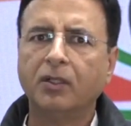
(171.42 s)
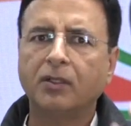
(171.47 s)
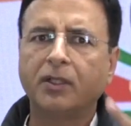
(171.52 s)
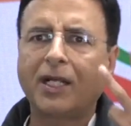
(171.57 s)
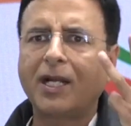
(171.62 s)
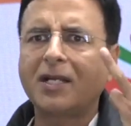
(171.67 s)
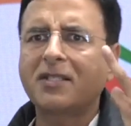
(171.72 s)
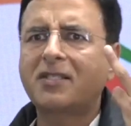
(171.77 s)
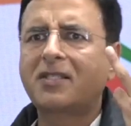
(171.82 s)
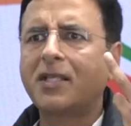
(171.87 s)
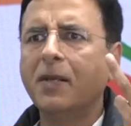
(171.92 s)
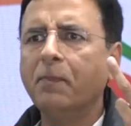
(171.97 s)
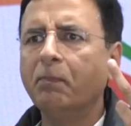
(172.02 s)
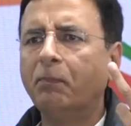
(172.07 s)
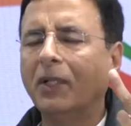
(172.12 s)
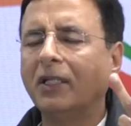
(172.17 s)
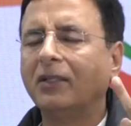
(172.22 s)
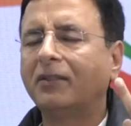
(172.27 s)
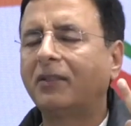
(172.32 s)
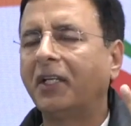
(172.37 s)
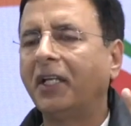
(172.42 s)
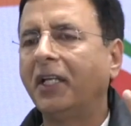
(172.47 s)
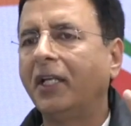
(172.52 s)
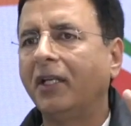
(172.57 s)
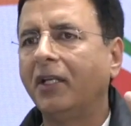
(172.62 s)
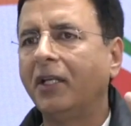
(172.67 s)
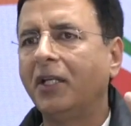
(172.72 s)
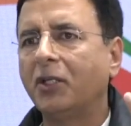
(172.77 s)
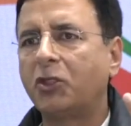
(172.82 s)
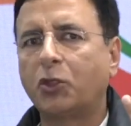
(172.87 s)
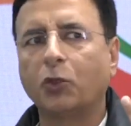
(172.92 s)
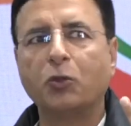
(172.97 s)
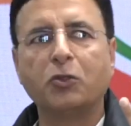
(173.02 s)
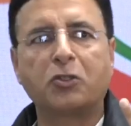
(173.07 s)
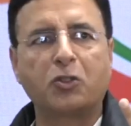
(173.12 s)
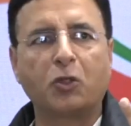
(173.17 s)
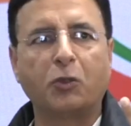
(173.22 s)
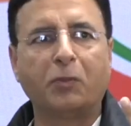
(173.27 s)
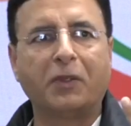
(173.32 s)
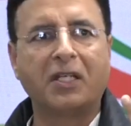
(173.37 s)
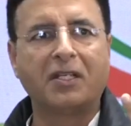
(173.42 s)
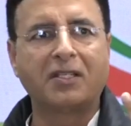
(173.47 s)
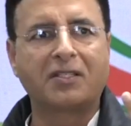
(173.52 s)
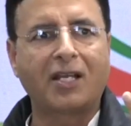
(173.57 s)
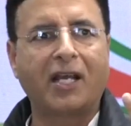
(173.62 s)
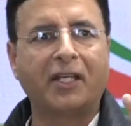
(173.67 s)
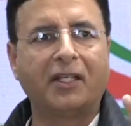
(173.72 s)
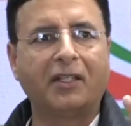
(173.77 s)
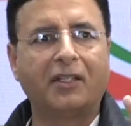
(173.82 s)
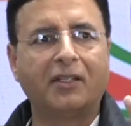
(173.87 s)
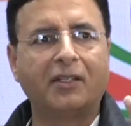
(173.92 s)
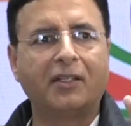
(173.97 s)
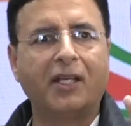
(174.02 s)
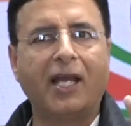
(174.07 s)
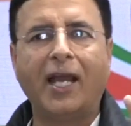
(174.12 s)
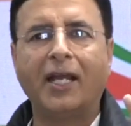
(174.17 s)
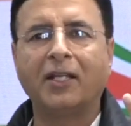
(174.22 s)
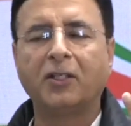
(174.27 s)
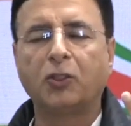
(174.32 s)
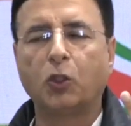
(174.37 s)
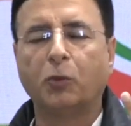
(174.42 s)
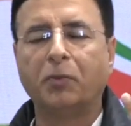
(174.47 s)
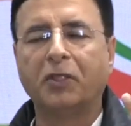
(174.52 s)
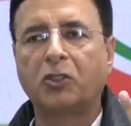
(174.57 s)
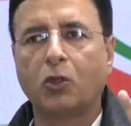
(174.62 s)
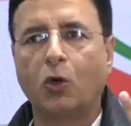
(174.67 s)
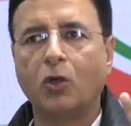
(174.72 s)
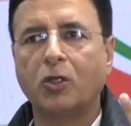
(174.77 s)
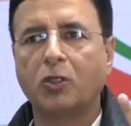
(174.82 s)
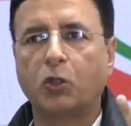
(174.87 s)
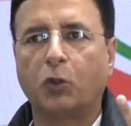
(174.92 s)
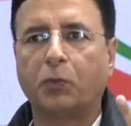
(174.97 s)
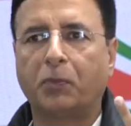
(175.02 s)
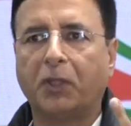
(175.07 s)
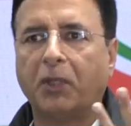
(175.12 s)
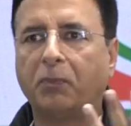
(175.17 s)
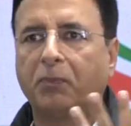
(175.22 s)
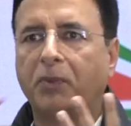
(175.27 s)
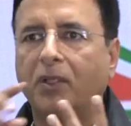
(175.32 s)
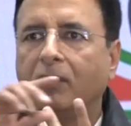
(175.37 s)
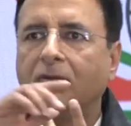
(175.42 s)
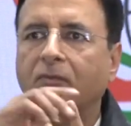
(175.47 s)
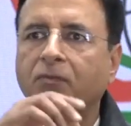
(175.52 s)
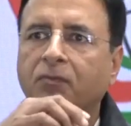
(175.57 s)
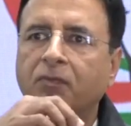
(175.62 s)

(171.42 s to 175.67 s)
There are simple three issues to be decided and to be told to people.